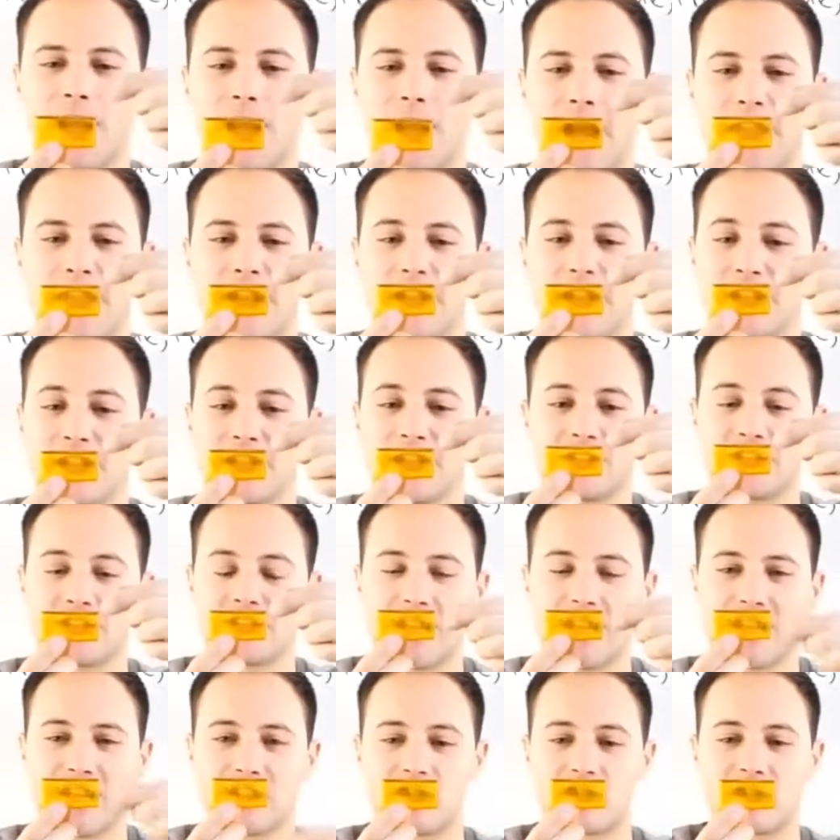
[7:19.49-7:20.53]
and then it just looks
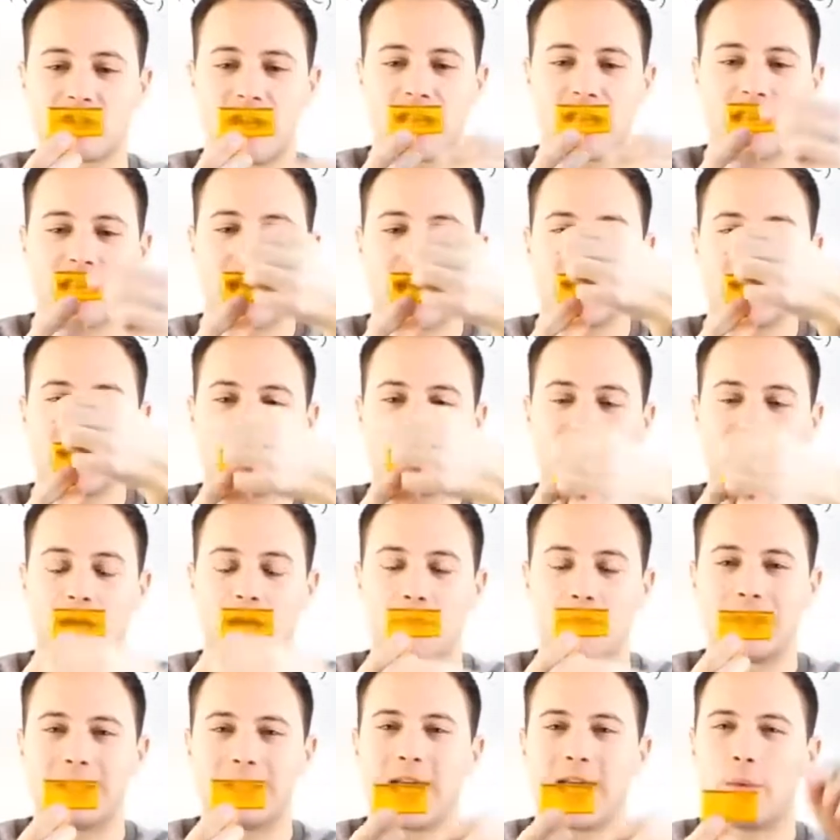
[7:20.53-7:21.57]
like a straight line
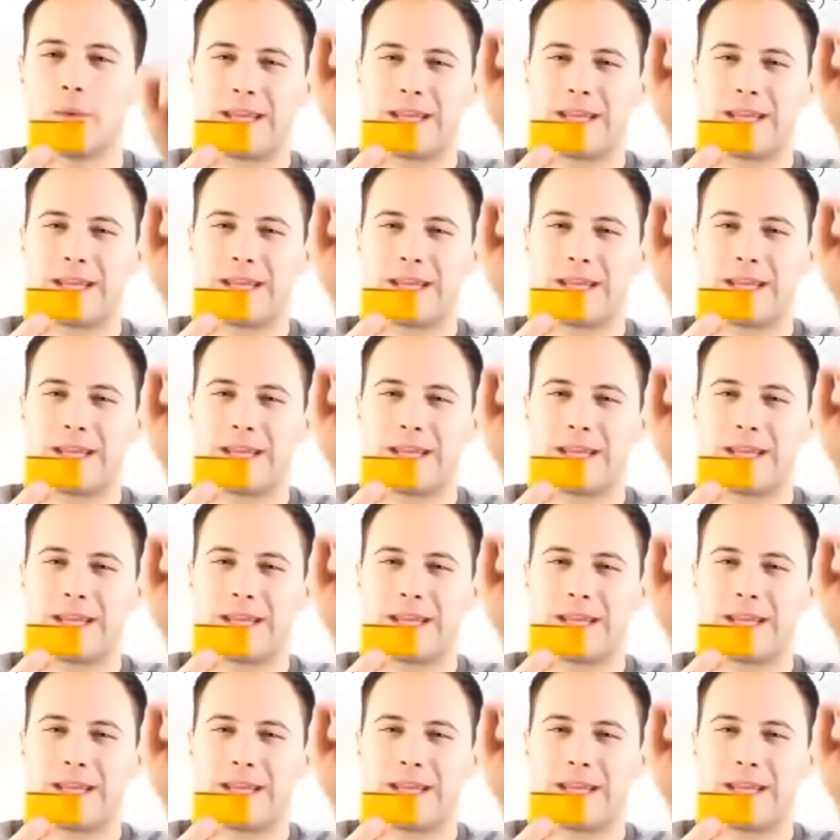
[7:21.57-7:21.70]
coming down.